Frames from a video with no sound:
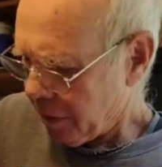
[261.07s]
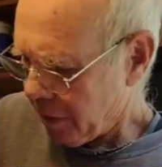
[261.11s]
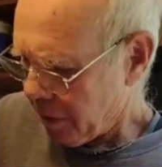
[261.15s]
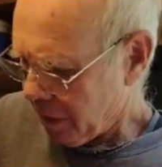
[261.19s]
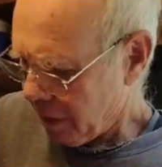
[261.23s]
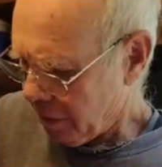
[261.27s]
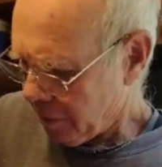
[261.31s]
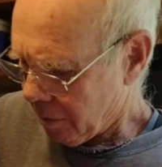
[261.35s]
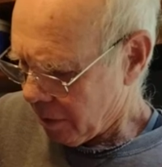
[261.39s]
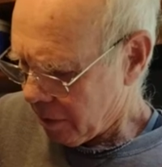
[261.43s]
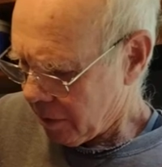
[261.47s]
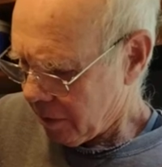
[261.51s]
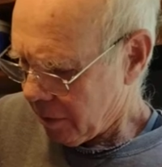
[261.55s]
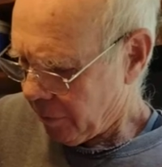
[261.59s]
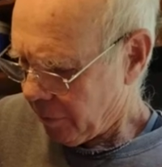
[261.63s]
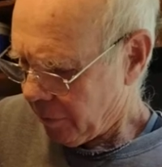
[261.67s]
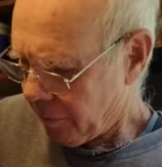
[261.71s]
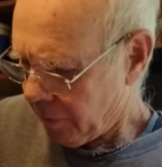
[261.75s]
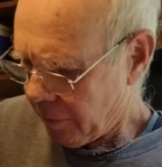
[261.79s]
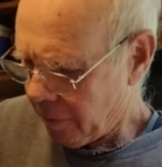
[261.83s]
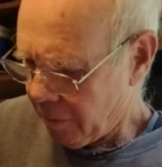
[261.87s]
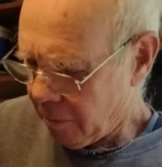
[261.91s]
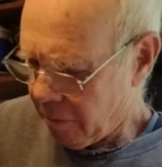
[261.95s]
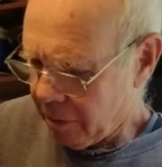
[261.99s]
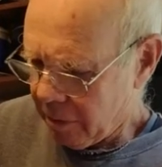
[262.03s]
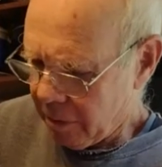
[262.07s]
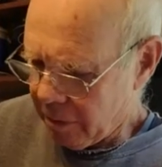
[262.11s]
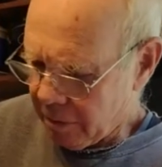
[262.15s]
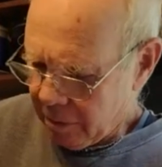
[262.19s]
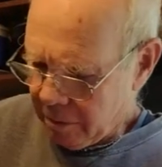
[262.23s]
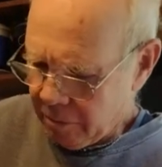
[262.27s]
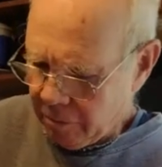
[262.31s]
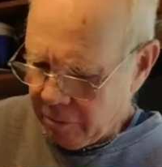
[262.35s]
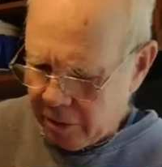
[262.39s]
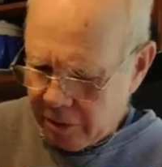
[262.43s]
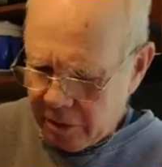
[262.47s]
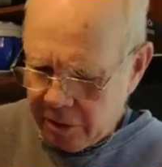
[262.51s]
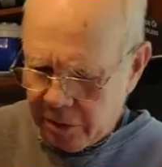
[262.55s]
helmet.
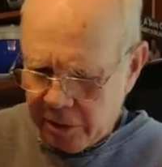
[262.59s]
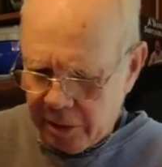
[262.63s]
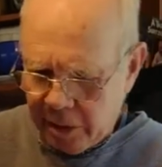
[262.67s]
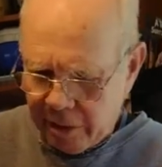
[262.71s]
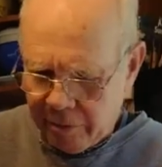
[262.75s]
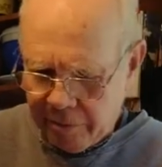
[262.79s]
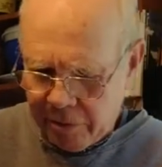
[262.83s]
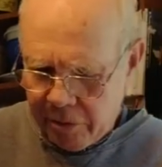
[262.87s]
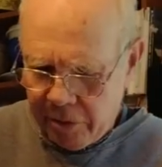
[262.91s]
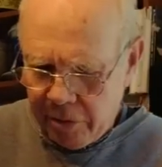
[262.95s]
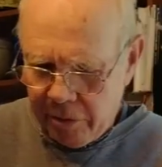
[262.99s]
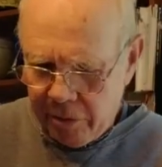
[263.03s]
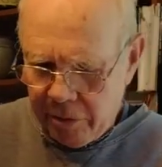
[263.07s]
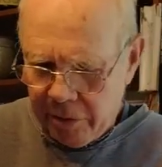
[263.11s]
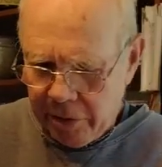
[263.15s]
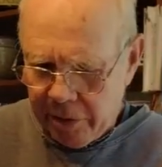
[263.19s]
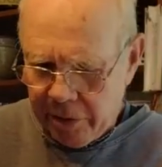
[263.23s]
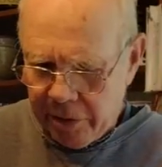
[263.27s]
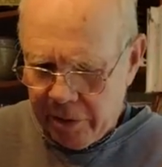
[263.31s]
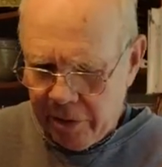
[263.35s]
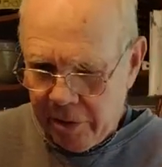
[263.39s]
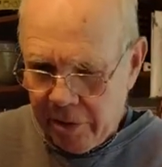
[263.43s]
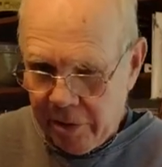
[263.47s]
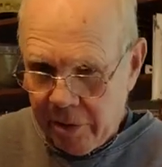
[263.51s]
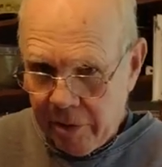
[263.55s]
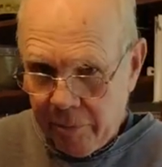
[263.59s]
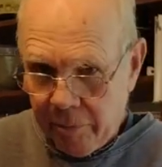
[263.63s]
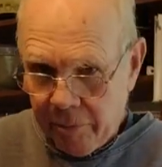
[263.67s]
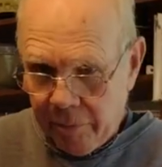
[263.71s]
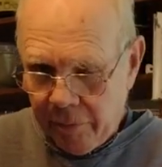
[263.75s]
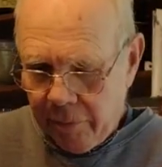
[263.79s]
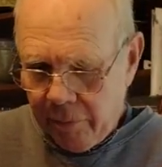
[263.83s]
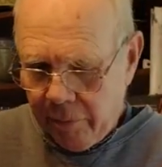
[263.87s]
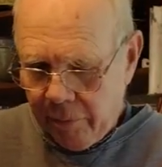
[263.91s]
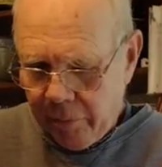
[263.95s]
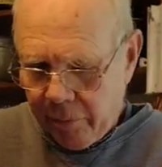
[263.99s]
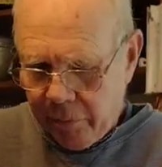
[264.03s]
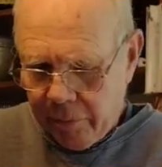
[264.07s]
One set of 2 here,
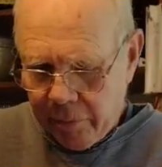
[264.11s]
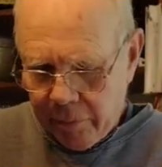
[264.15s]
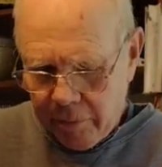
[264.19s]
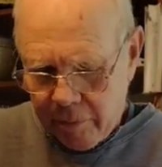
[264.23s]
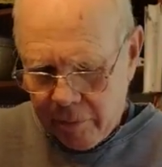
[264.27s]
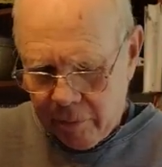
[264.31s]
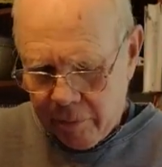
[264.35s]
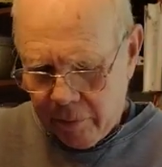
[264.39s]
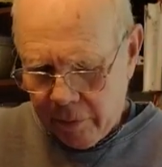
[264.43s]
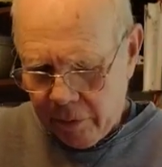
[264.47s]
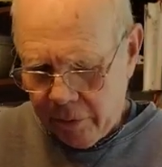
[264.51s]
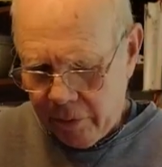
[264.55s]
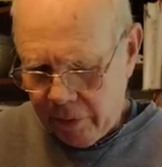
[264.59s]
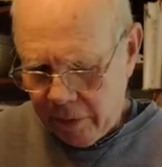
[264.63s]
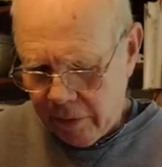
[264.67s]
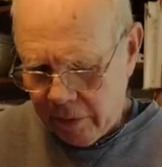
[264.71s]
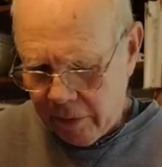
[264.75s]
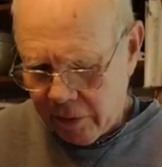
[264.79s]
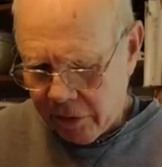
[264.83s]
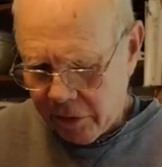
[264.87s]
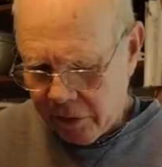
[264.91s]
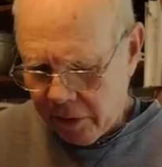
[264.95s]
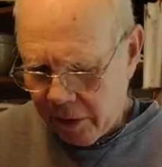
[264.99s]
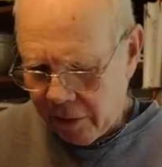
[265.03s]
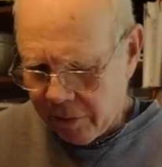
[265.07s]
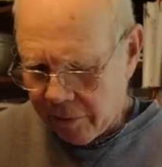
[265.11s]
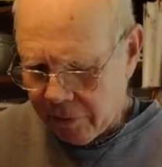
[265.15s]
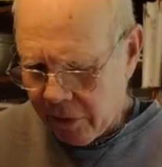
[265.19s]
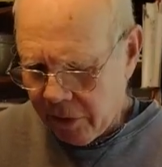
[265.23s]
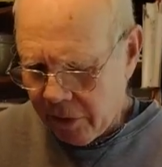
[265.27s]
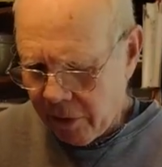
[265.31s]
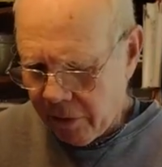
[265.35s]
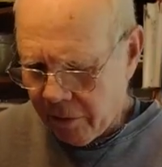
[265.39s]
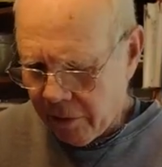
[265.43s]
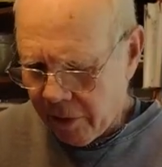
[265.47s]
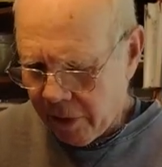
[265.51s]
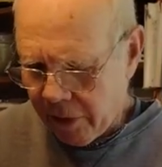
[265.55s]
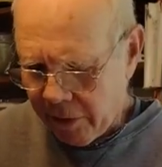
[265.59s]
and the other set of
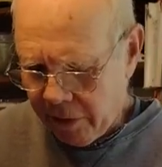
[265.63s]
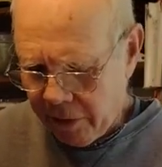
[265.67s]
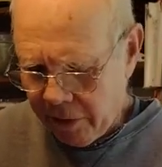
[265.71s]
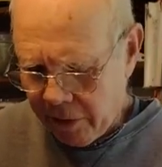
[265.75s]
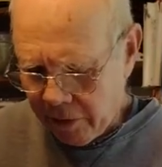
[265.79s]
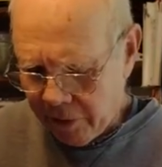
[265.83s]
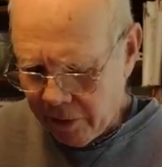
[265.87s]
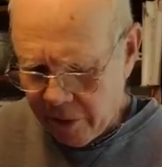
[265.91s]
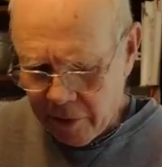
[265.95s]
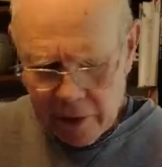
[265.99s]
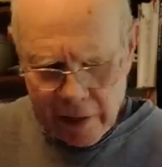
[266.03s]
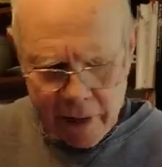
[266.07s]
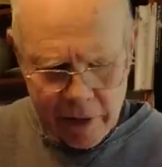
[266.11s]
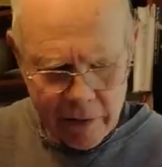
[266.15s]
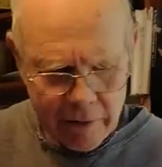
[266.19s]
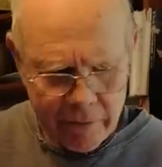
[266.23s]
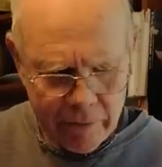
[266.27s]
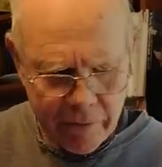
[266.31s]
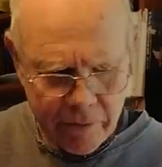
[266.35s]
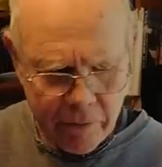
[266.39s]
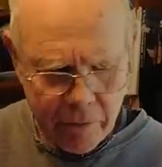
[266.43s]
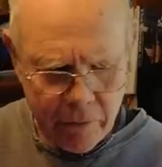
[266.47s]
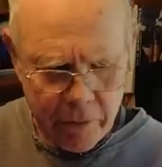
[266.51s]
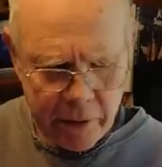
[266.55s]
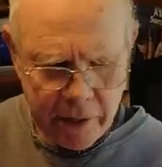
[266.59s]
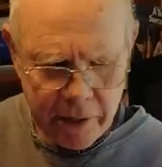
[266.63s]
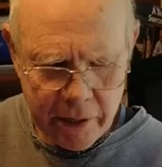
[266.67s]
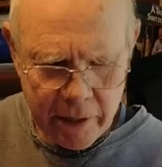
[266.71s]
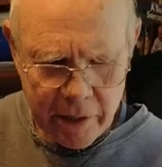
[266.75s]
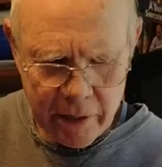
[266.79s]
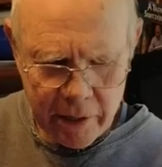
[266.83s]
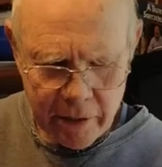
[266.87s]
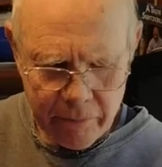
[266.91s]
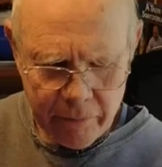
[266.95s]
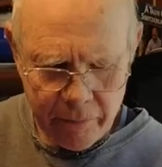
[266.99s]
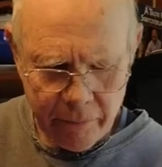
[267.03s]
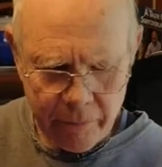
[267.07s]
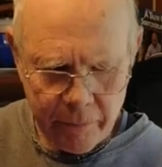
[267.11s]
2 right here. They're out of the
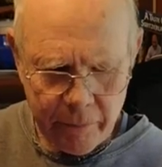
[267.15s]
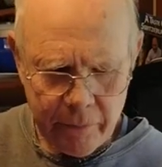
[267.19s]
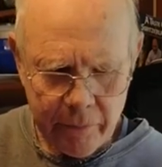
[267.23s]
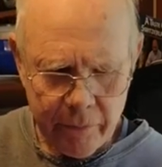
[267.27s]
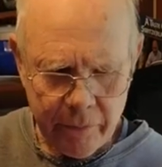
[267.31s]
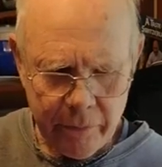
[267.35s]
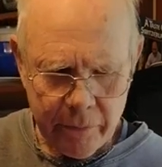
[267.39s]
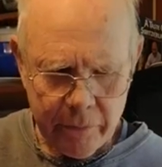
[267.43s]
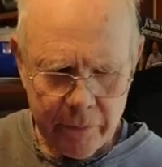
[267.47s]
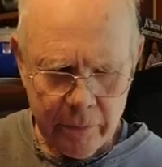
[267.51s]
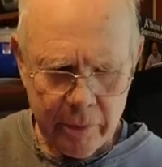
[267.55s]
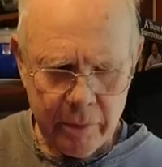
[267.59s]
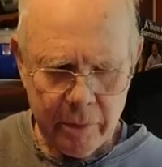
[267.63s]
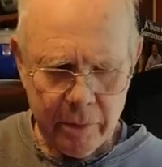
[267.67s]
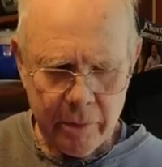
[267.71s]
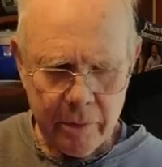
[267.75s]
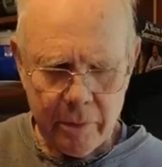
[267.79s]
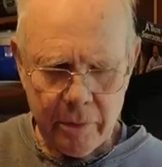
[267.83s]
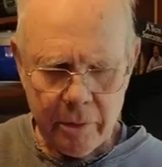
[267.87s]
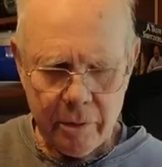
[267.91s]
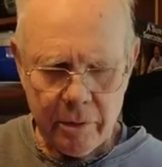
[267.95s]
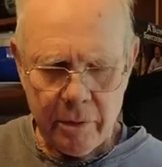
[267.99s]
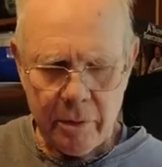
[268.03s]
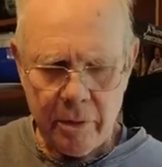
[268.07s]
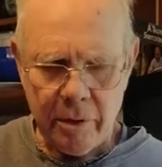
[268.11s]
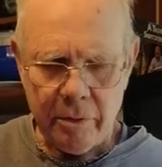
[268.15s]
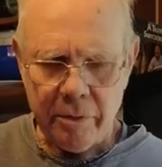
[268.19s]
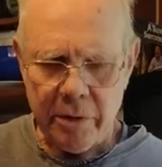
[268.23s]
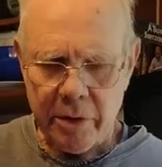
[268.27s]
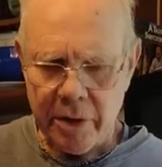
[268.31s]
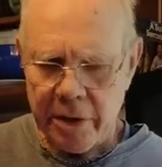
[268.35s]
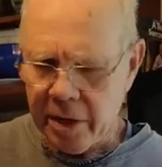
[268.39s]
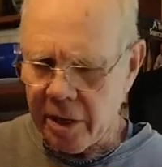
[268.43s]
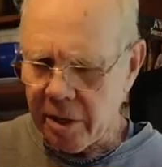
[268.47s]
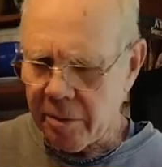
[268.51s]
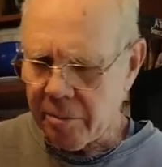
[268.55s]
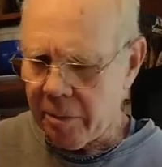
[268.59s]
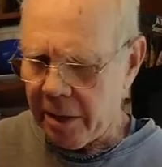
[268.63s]
way of the
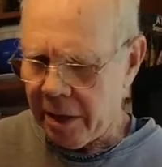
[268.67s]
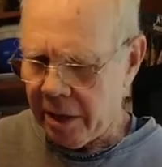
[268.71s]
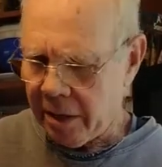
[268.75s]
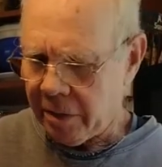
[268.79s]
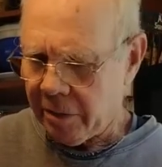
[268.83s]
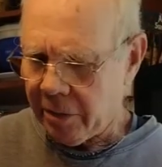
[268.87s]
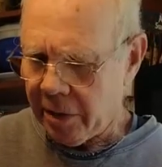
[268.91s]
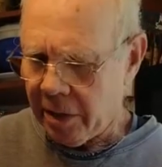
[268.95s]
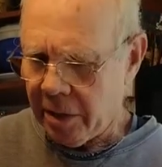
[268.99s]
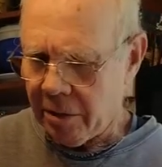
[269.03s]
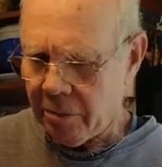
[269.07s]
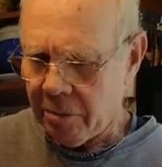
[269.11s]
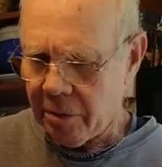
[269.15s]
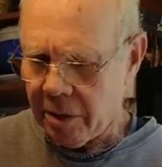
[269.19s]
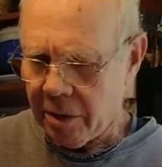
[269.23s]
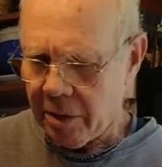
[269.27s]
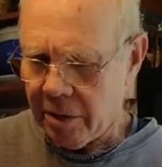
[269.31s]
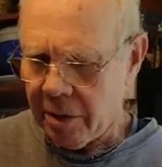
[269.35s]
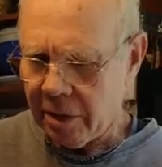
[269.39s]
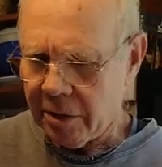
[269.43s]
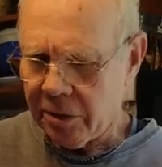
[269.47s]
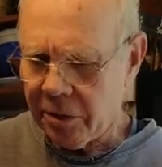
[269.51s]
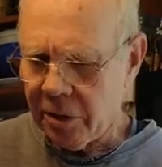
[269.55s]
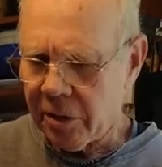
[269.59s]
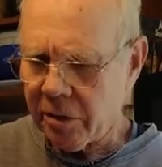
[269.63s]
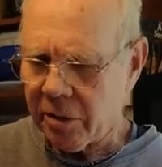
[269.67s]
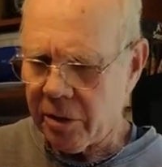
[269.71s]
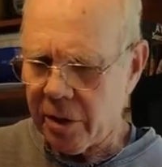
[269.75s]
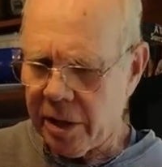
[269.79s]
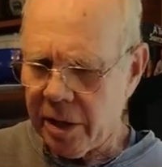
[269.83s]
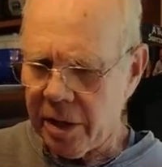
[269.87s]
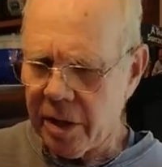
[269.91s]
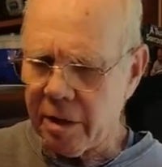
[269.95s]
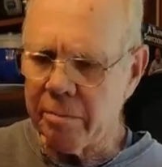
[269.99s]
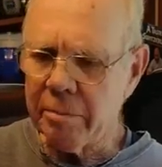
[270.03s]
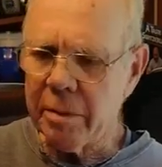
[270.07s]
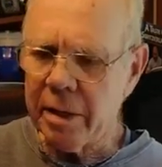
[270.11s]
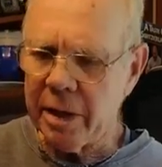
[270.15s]
headband that way. I took the
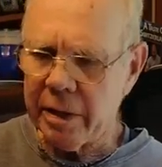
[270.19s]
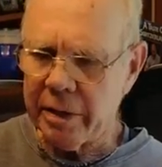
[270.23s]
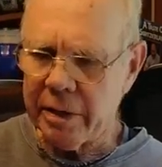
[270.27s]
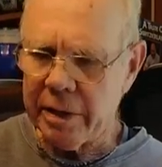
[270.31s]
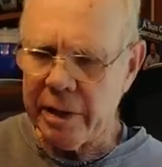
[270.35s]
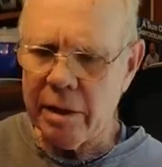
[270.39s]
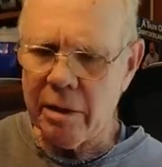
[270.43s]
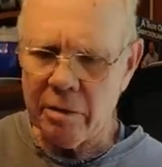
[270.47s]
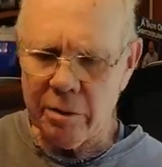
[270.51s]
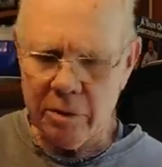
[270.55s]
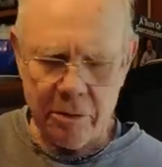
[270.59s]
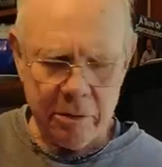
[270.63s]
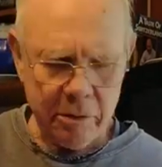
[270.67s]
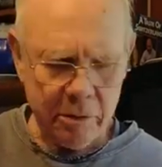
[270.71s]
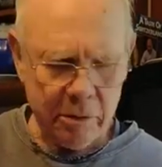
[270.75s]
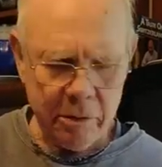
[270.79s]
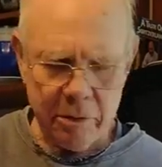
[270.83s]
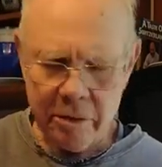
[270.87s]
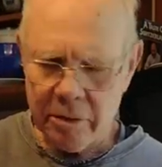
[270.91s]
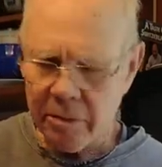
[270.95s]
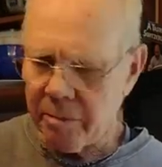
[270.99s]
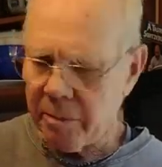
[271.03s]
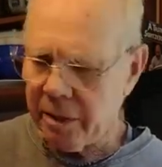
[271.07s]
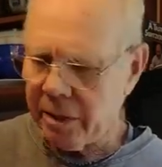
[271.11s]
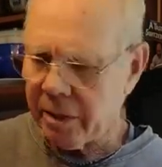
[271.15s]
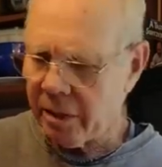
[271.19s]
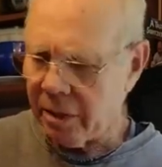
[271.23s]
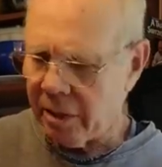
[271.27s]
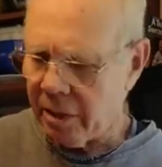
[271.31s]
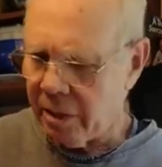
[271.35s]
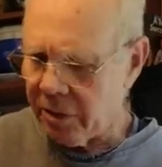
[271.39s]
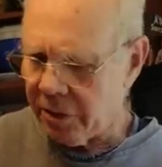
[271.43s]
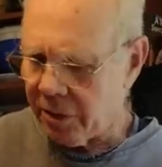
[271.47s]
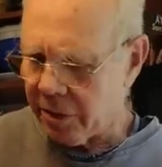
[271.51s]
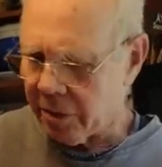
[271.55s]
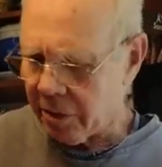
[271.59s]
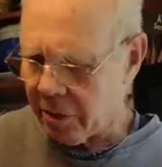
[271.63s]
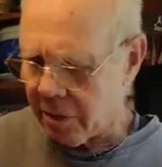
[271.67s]
headband out in order to make it
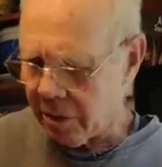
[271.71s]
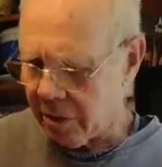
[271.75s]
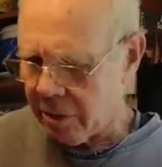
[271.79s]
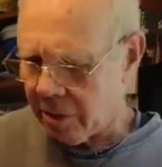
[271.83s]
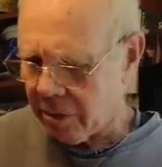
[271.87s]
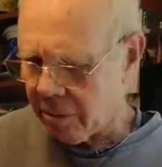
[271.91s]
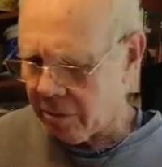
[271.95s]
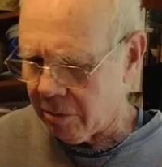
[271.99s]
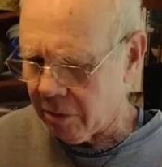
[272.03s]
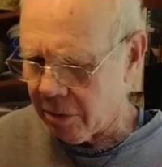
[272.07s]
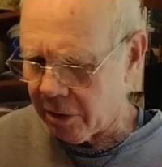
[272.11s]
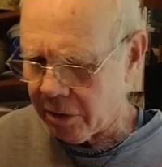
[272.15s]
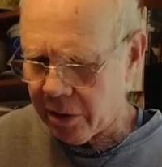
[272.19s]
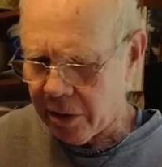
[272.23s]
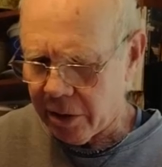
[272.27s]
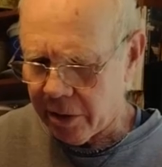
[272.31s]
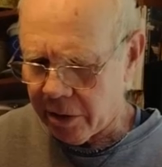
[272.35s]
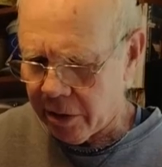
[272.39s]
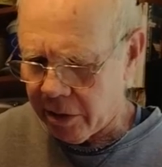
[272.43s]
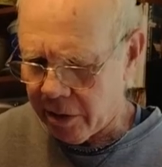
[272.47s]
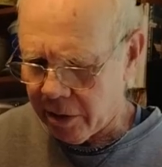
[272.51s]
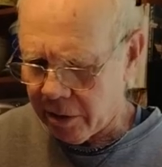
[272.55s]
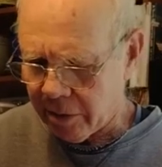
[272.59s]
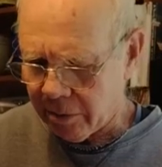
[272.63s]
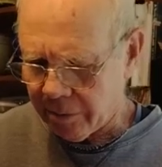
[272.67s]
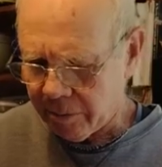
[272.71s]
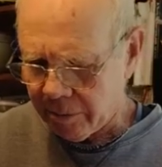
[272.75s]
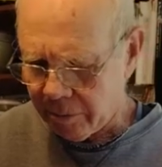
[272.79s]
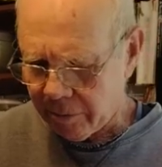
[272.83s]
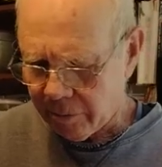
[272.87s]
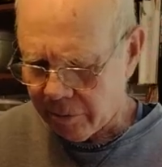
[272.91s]
easier to work in here.